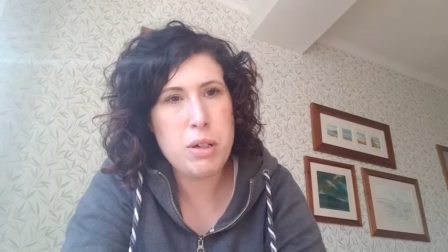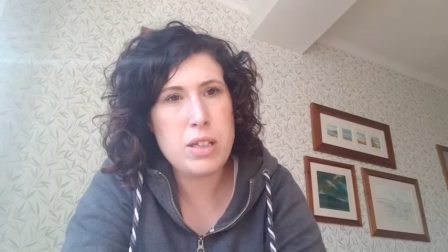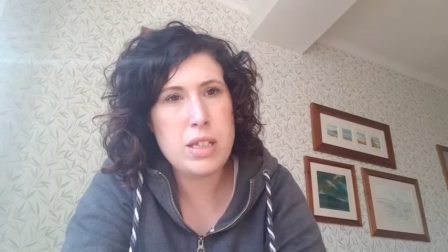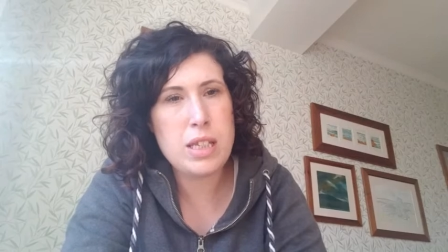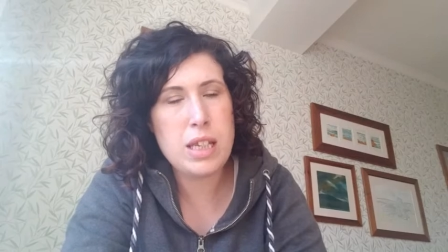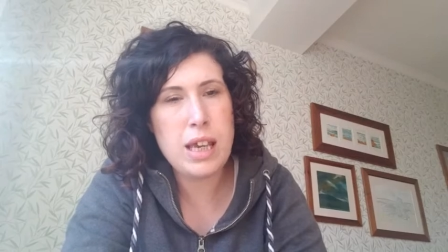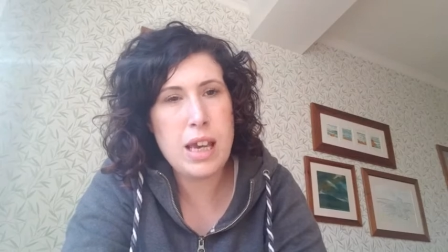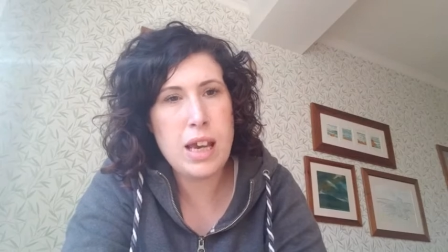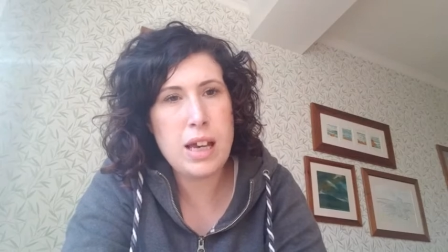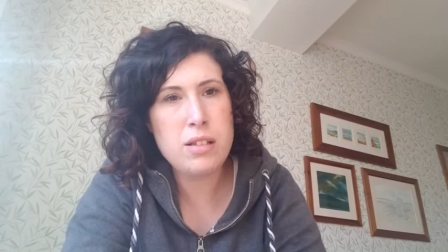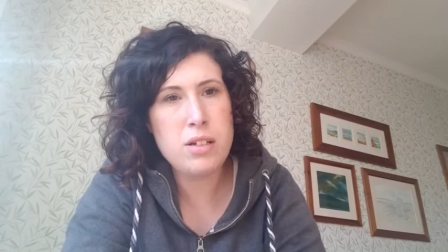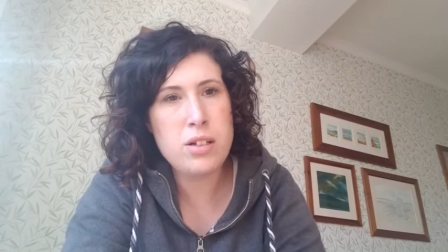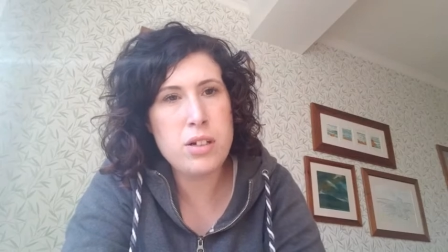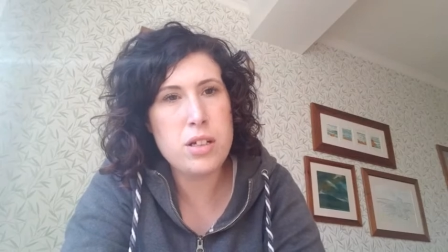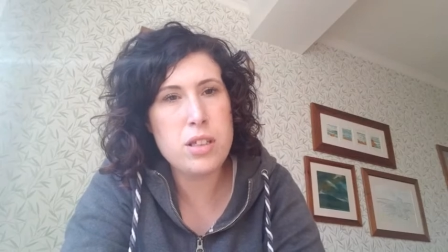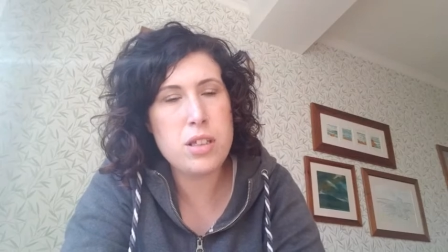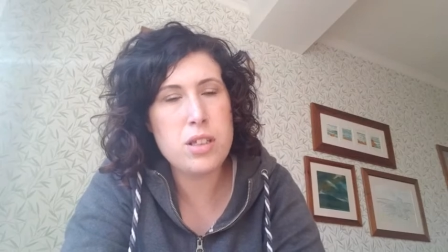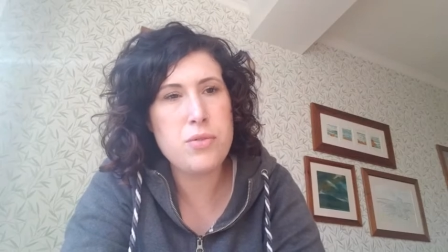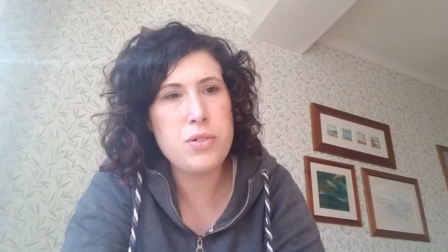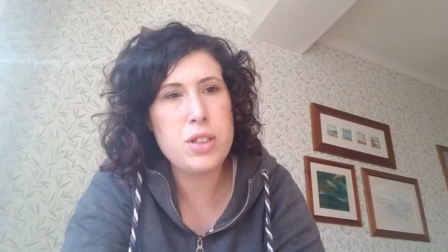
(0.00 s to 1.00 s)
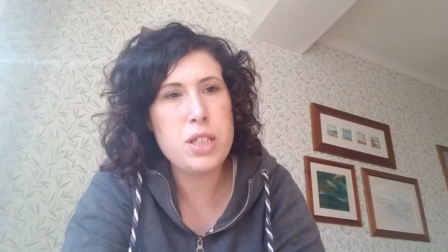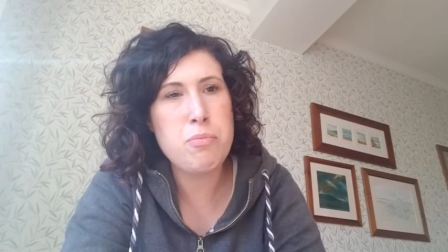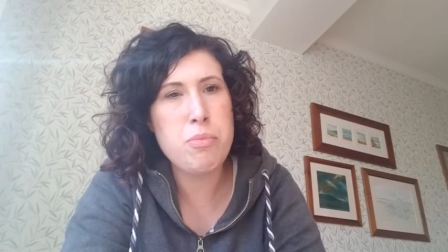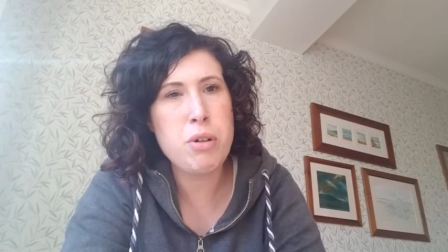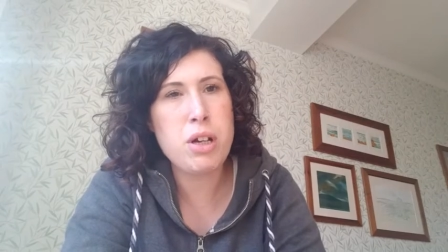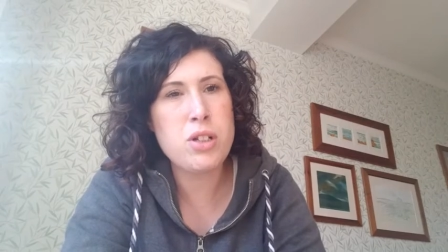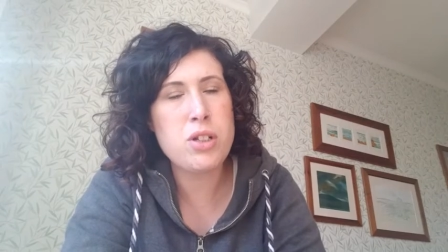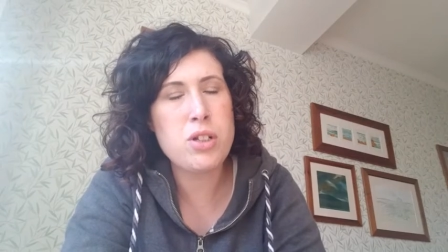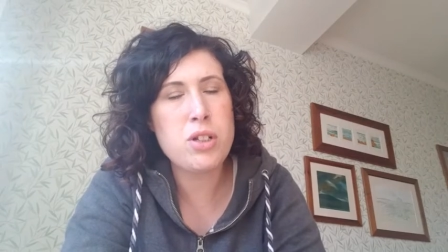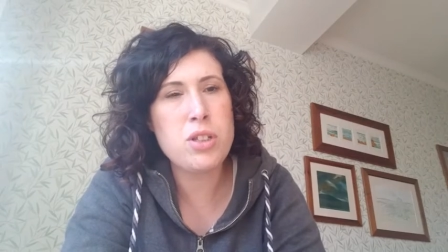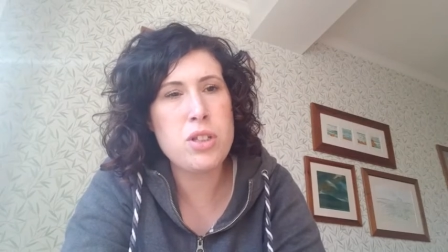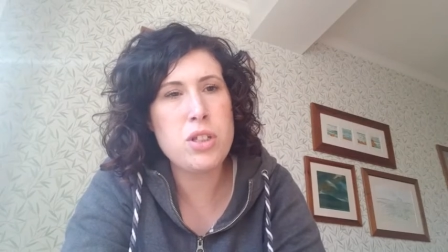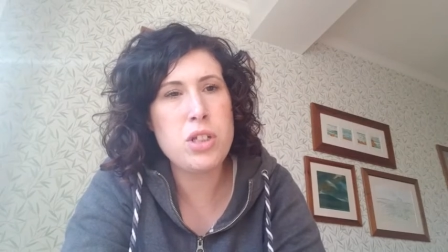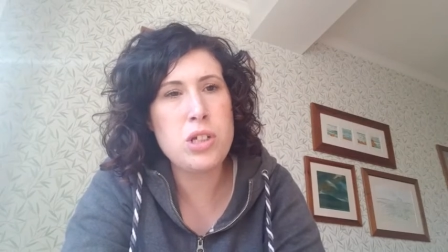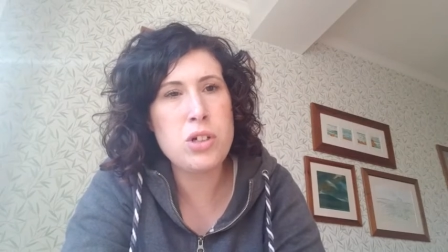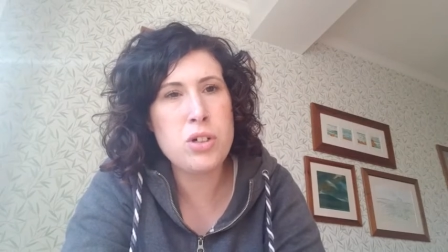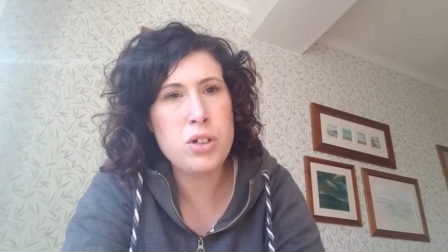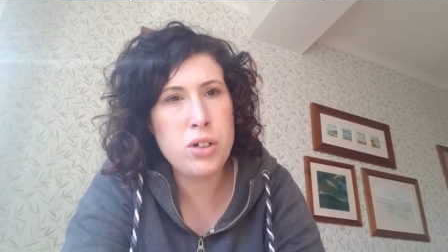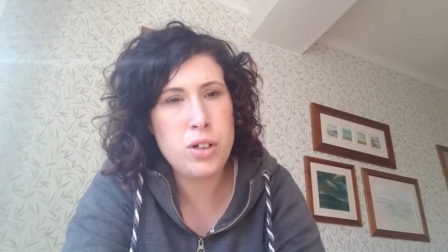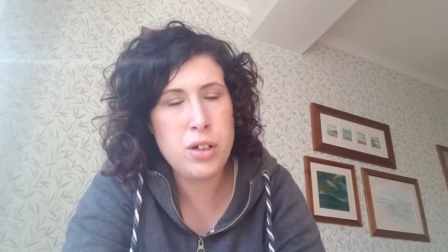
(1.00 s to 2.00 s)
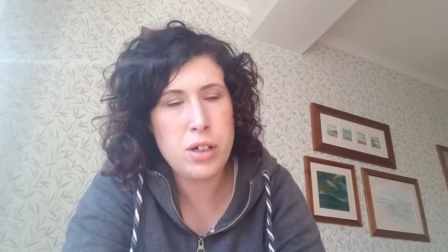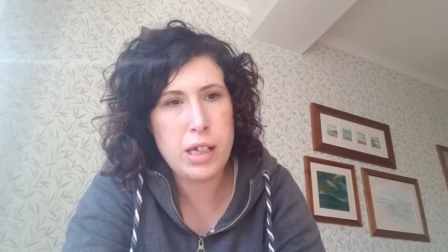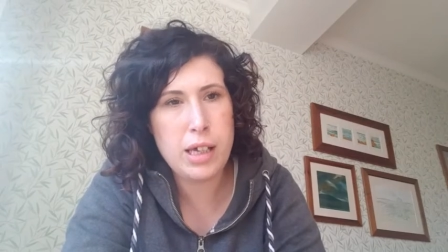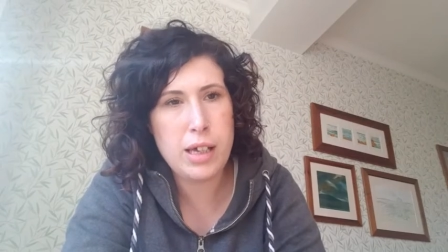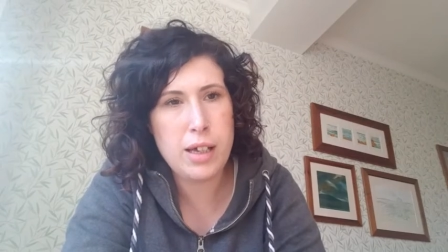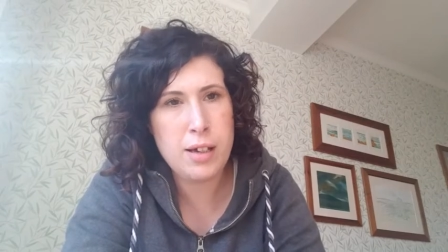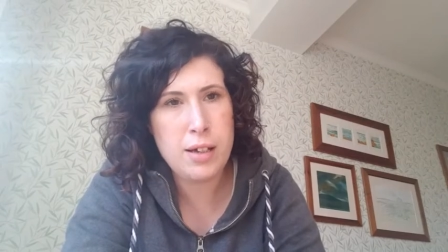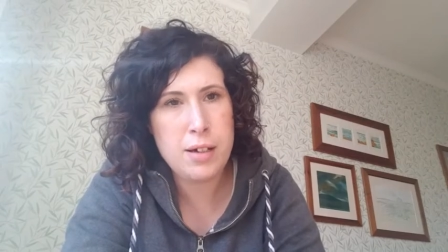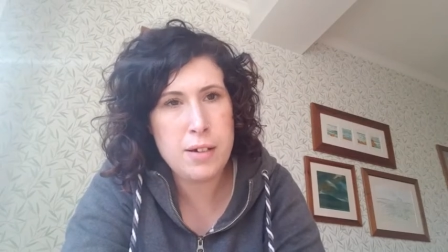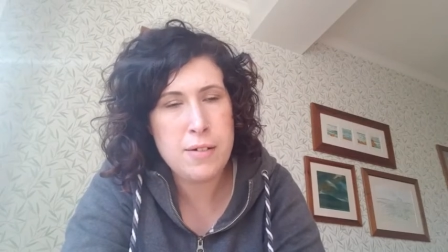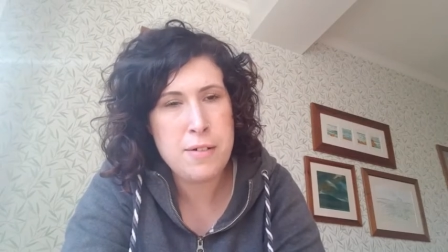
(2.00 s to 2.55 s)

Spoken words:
Helen, because obviously Brandon's younger.